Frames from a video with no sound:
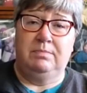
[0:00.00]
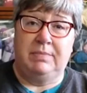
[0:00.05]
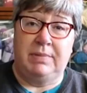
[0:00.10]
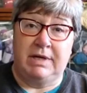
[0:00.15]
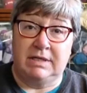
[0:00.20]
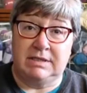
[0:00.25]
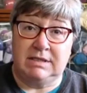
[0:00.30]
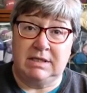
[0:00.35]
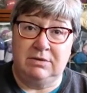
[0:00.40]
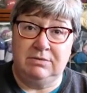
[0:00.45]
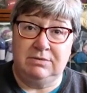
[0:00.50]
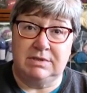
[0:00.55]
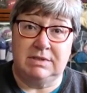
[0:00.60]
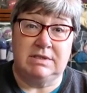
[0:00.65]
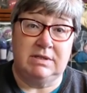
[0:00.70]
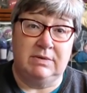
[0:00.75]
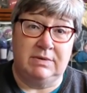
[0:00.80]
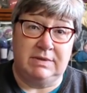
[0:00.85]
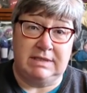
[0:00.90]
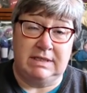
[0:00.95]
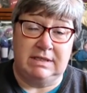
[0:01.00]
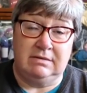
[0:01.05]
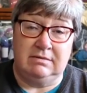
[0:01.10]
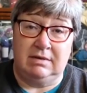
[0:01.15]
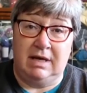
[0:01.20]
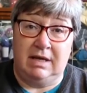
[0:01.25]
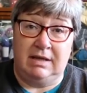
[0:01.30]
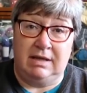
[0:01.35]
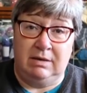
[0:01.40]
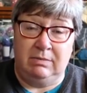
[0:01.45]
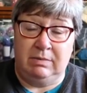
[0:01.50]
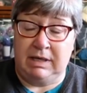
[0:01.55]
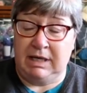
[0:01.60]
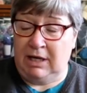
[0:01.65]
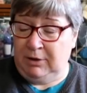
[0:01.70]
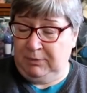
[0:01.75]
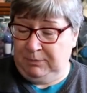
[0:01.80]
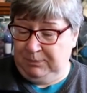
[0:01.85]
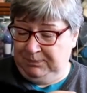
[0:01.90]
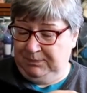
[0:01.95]
But I don't so I didn't and there we
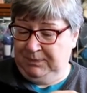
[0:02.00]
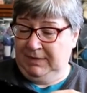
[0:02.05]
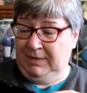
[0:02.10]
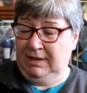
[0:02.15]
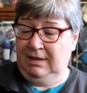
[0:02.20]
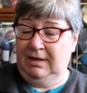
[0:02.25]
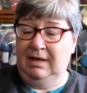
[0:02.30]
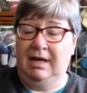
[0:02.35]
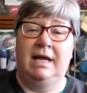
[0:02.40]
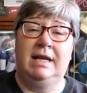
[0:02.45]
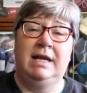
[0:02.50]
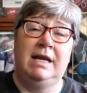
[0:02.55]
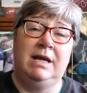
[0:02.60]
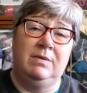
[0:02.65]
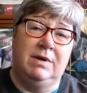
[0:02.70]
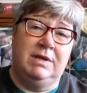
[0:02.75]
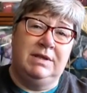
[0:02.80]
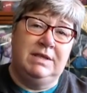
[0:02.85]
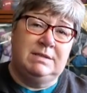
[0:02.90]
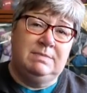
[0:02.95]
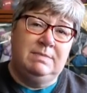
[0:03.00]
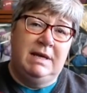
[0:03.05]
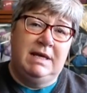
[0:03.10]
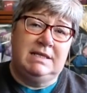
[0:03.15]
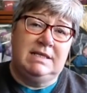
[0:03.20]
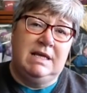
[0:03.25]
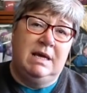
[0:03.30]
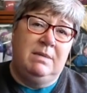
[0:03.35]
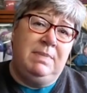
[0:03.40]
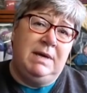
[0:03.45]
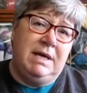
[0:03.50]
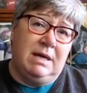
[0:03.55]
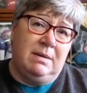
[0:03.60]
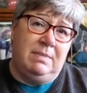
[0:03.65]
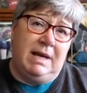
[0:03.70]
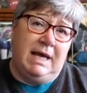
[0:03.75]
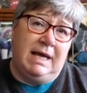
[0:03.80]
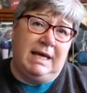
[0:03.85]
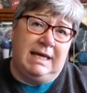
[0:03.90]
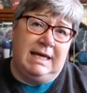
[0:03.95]
go. And anyway, this makes it a bigger
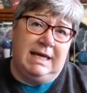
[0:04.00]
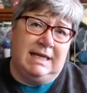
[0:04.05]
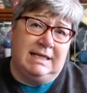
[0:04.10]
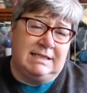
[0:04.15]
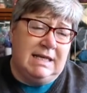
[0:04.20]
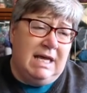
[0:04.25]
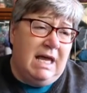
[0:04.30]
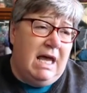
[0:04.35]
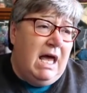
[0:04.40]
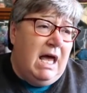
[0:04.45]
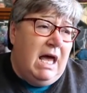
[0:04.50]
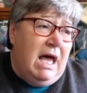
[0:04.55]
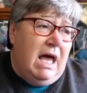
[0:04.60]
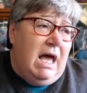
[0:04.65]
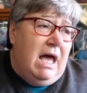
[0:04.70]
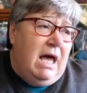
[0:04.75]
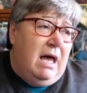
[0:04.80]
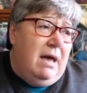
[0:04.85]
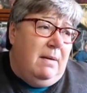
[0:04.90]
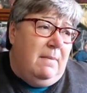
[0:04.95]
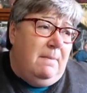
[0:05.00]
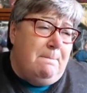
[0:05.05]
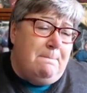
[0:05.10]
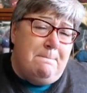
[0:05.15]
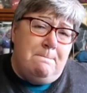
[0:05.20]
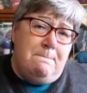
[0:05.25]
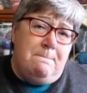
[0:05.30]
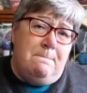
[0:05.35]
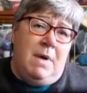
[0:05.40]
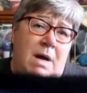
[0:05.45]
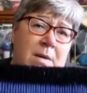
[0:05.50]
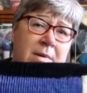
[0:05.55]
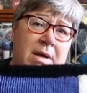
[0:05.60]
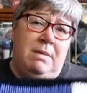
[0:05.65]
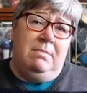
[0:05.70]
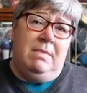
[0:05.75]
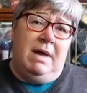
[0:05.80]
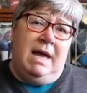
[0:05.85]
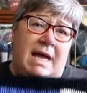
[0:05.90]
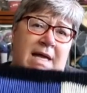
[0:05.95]
blanket. My
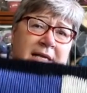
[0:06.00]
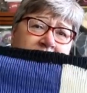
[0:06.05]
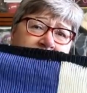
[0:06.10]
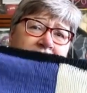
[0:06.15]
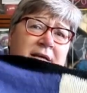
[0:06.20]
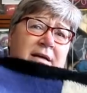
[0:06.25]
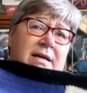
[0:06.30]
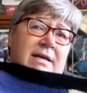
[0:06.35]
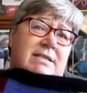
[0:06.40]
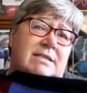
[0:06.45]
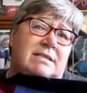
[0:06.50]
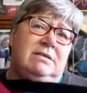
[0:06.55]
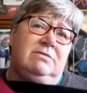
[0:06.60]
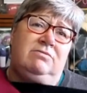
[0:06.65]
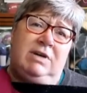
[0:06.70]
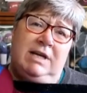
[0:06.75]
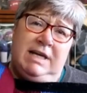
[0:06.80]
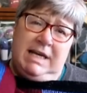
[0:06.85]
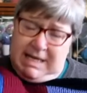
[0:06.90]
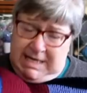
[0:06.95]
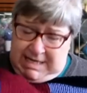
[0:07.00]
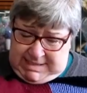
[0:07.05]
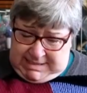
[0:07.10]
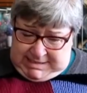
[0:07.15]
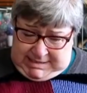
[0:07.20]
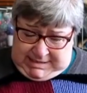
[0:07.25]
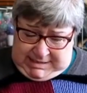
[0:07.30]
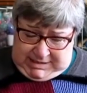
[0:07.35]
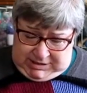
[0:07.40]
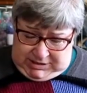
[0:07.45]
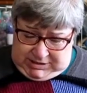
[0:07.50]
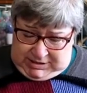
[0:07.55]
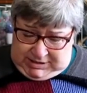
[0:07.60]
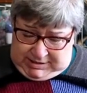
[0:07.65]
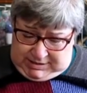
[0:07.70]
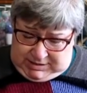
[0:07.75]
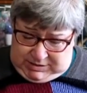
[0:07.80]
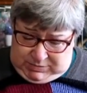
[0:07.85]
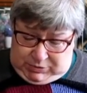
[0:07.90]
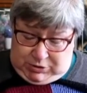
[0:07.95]
mate Mand likes to read, she
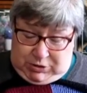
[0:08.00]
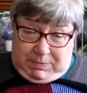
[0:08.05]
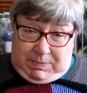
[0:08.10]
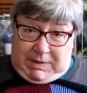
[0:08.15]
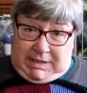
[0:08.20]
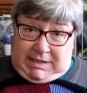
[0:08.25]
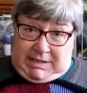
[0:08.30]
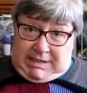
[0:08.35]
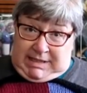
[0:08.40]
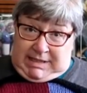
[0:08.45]
likes to watch a bit of